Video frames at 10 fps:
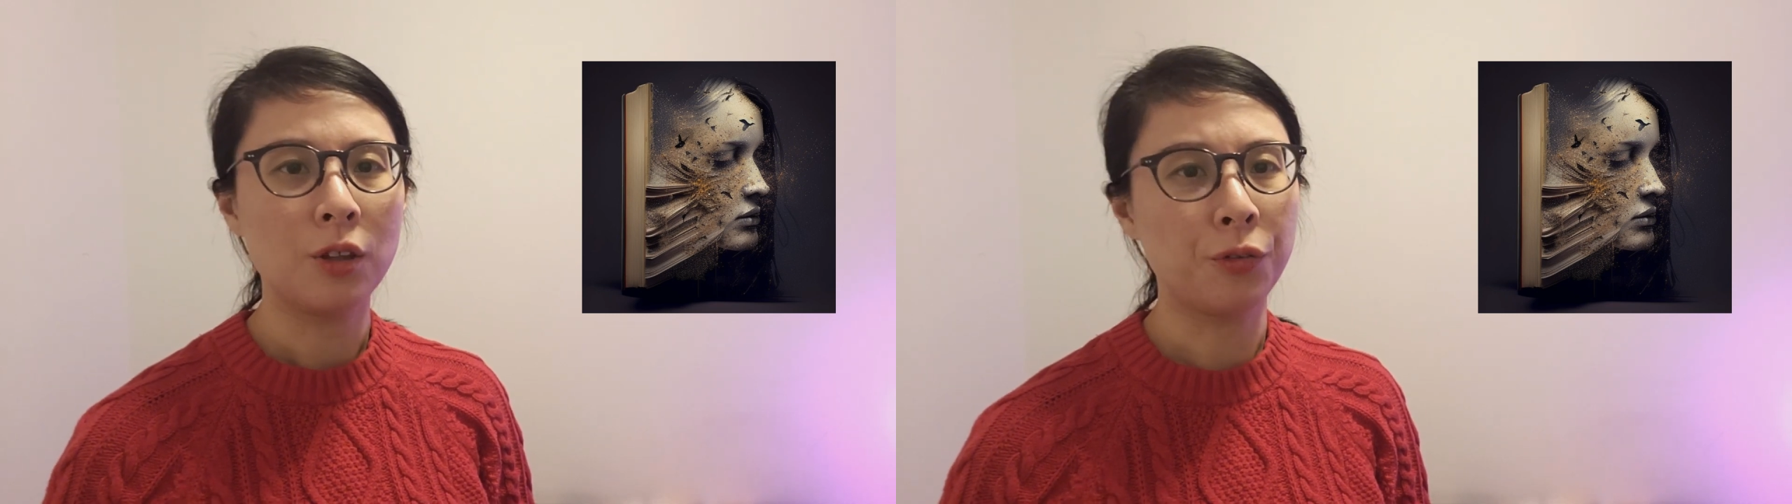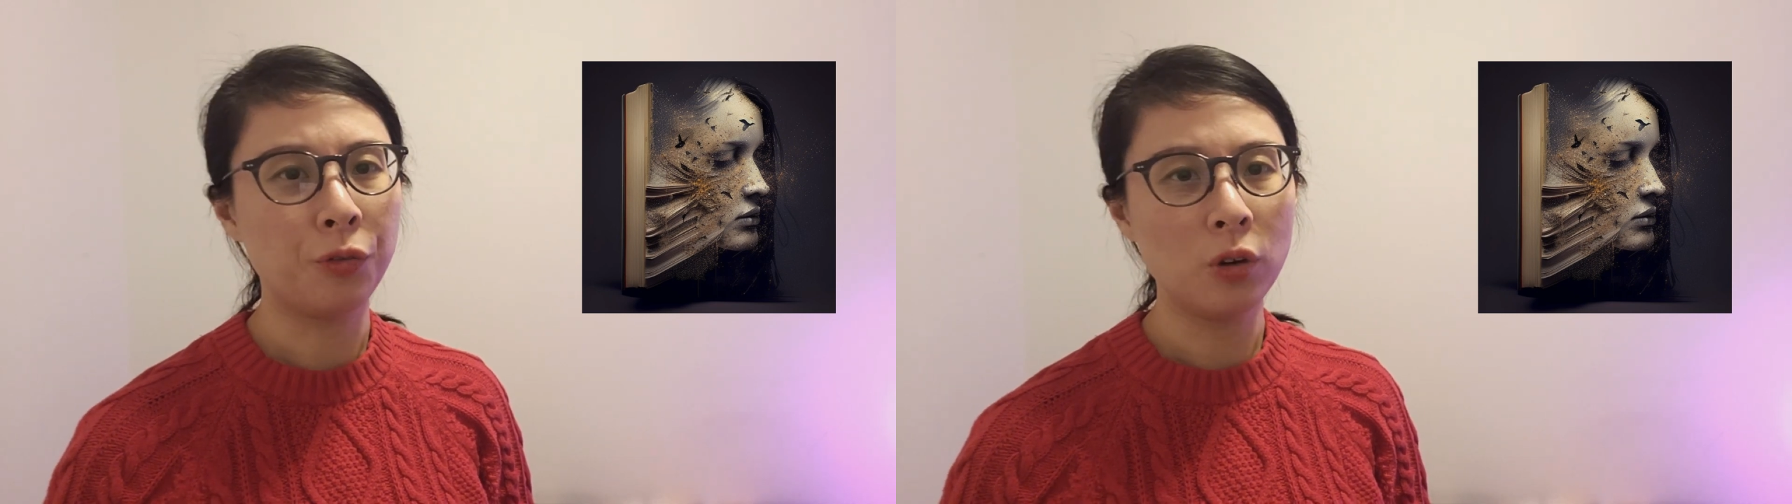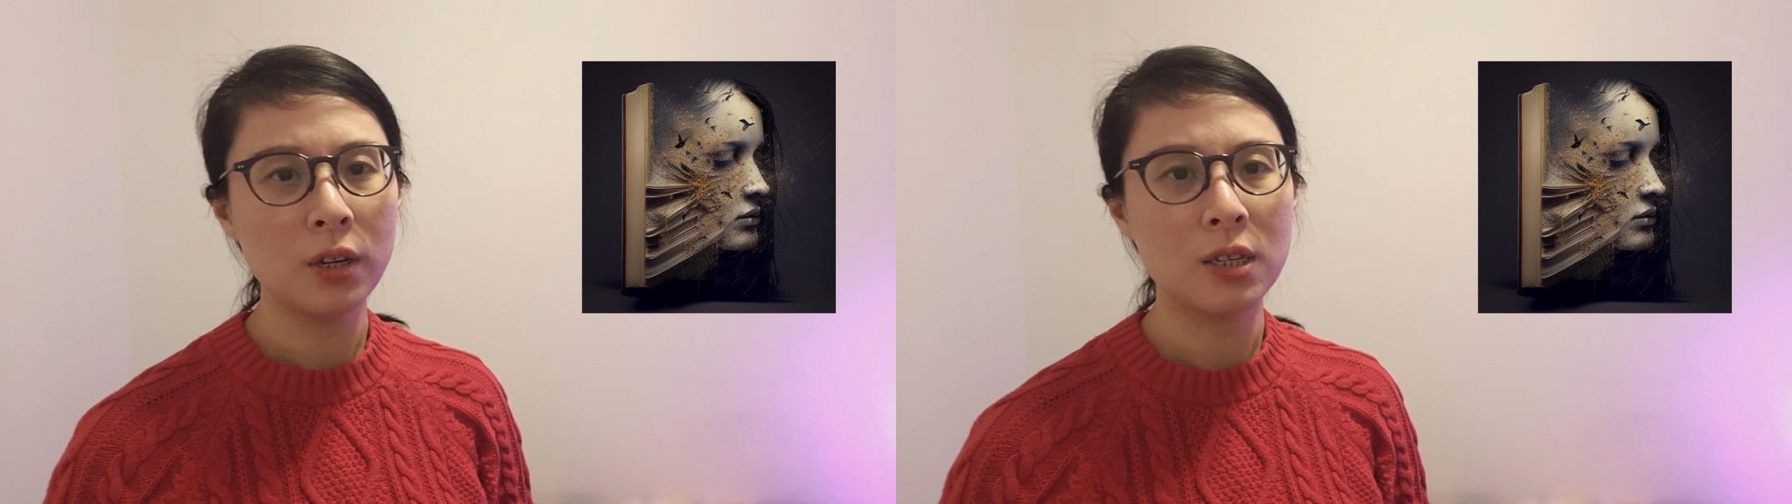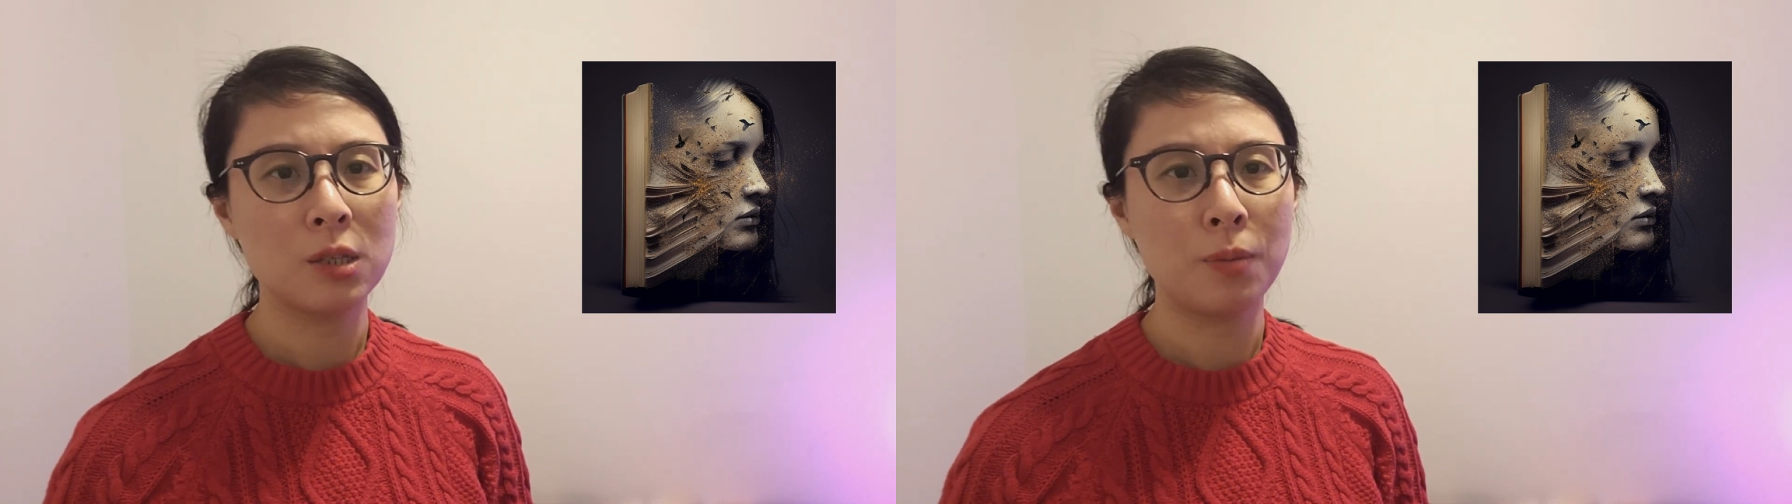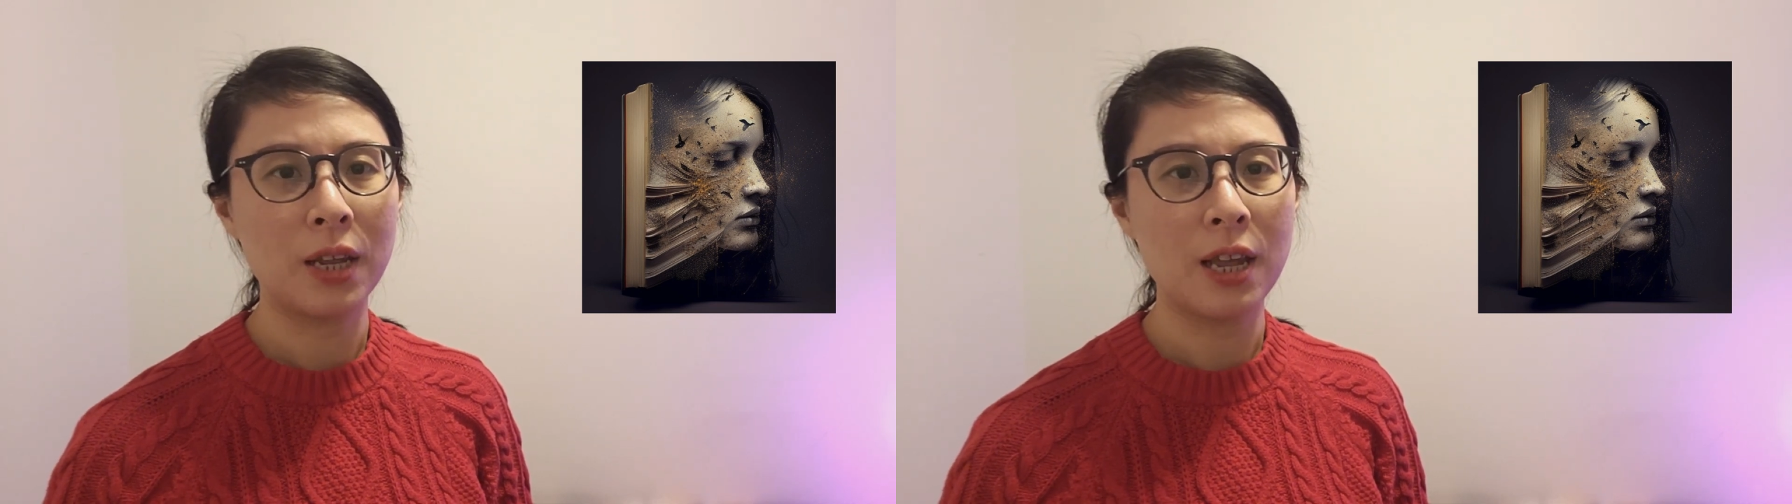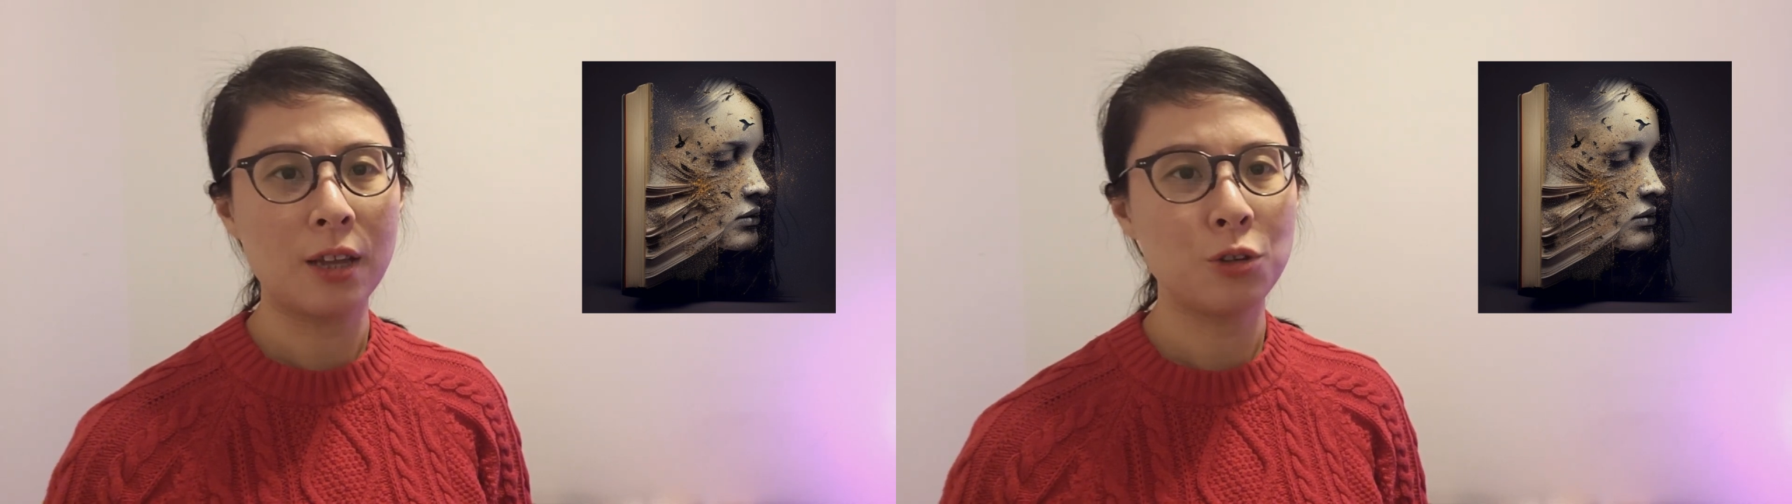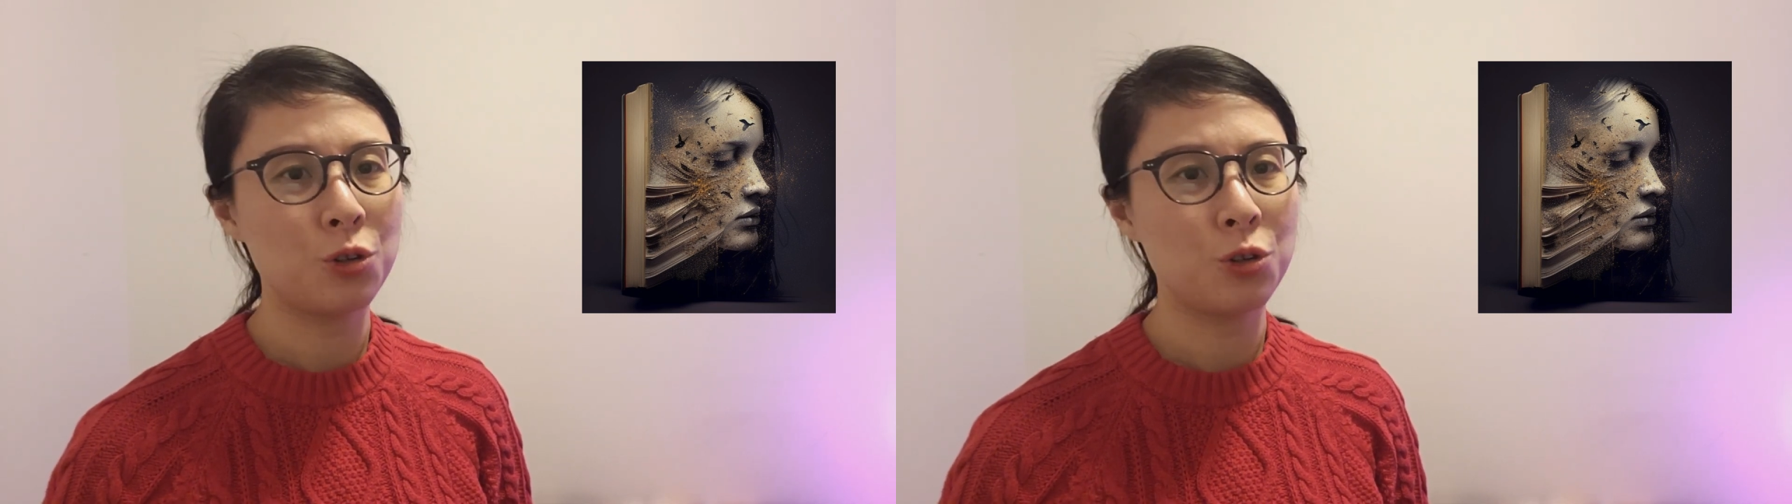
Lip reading: the focus began